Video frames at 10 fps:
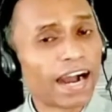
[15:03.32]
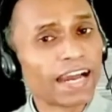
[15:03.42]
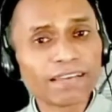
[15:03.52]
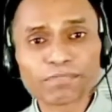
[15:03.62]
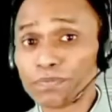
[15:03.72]

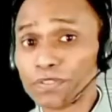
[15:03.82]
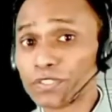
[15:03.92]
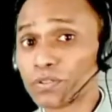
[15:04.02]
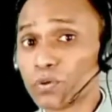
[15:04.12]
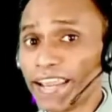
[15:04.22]
am giving
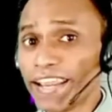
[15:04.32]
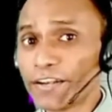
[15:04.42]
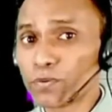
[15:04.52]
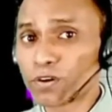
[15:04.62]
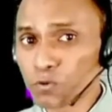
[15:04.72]
you 8
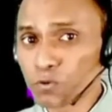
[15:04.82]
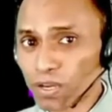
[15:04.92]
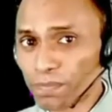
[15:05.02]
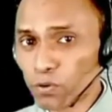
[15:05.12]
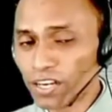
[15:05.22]
words one
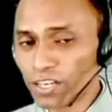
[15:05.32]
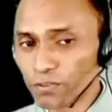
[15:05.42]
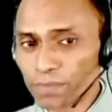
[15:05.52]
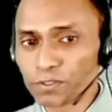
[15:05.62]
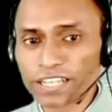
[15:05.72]
by one. You
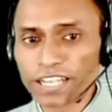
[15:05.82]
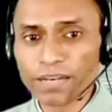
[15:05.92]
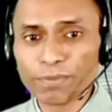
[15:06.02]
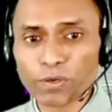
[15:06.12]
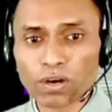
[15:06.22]
have to tell
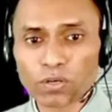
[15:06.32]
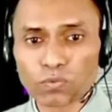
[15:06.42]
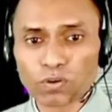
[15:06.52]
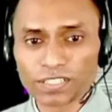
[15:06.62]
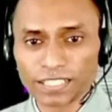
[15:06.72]
me what
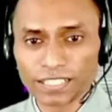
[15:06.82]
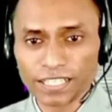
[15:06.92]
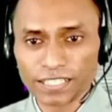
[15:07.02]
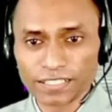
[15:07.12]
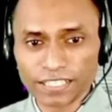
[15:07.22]
words
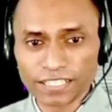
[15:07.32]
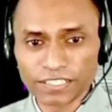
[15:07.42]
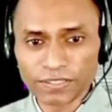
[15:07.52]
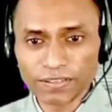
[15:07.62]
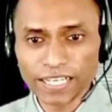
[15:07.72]
is
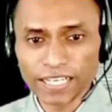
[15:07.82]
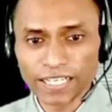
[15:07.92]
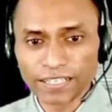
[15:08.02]
this. Okay?